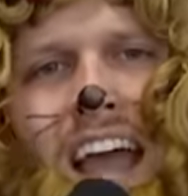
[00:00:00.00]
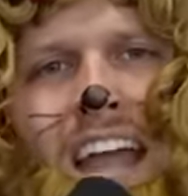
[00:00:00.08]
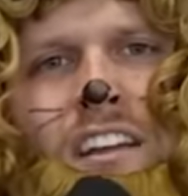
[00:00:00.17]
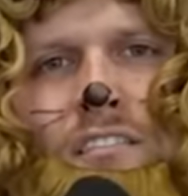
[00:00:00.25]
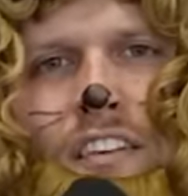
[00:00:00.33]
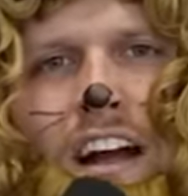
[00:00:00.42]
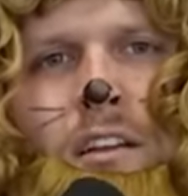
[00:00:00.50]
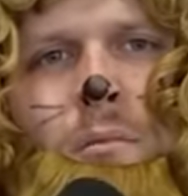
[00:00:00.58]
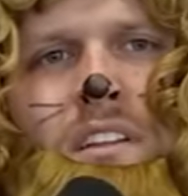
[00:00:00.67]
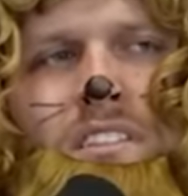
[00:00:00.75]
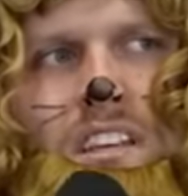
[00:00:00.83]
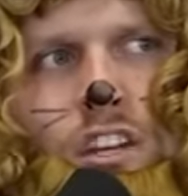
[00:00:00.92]
8
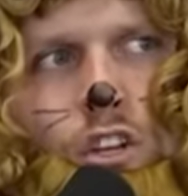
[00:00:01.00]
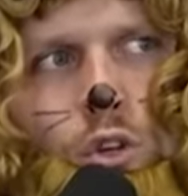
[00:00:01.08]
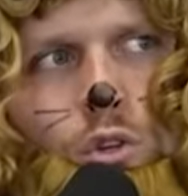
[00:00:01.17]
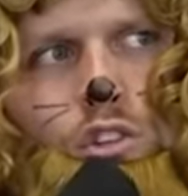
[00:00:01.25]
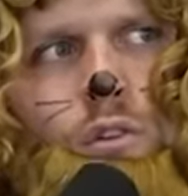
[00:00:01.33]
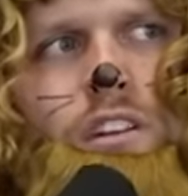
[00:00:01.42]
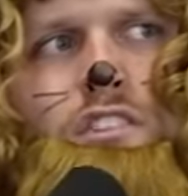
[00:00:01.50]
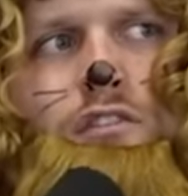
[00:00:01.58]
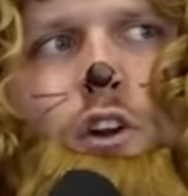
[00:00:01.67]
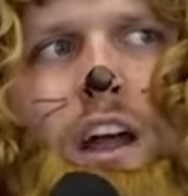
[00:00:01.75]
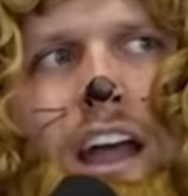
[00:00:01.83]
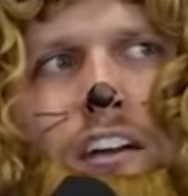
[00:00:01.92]
vitamins and nutrients
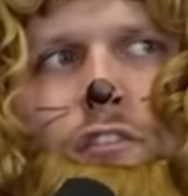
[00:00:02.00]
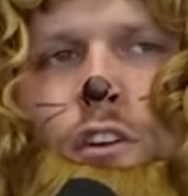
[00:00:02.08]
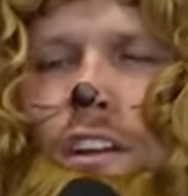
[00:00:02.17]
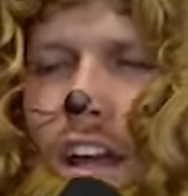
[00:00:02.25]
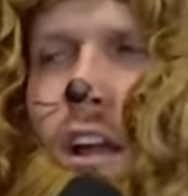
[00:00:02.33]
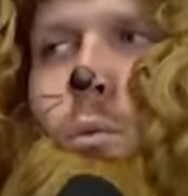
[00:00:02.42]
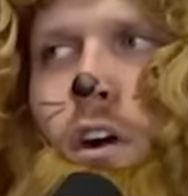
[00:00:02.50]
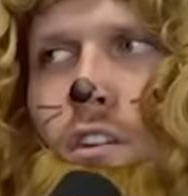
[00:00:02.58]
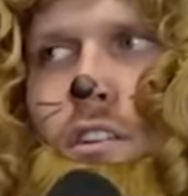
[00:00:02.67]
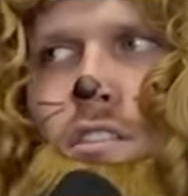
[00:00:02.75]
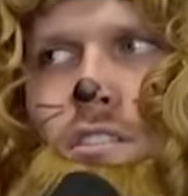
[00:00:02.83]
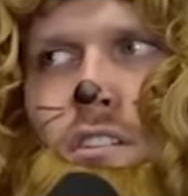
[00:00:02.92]
for everyday
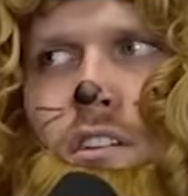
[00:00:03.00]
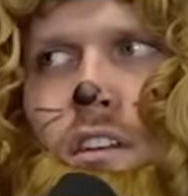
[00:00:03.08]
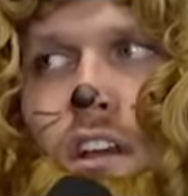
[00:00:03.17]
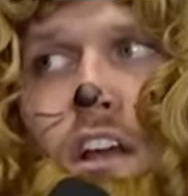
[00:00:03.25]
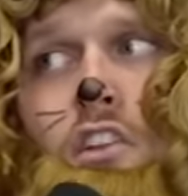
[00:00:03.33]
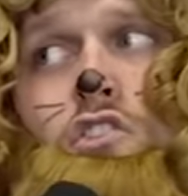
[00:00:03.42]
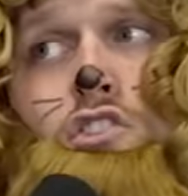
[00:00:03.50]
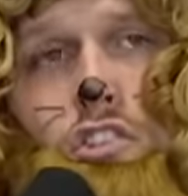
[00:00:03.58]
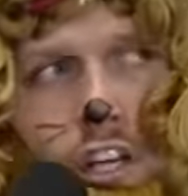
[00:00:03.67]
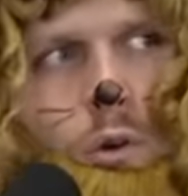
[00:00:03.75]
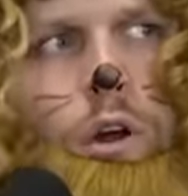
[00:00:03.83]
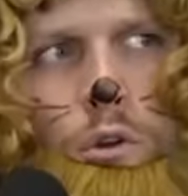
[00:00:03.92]
wellness. Ooh. Zero